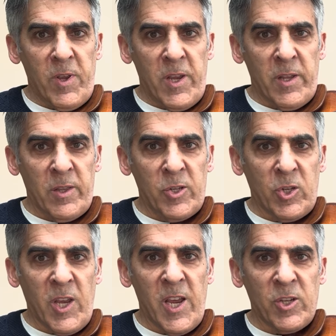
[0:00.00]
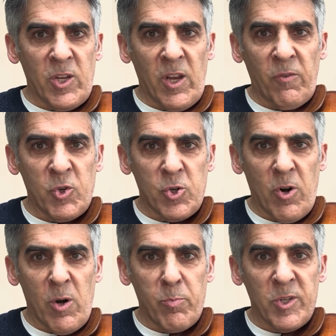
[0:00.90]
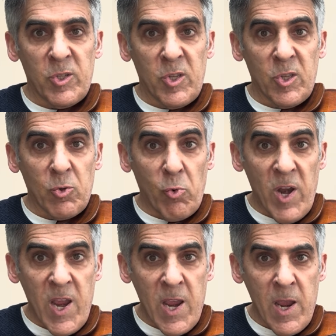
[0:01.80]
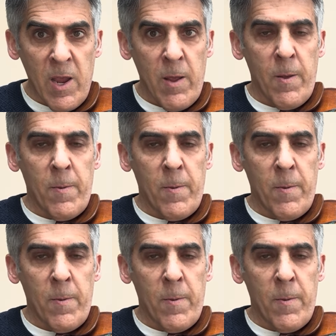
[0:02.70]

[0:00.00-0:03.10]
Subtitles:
in this case F sharp is 3.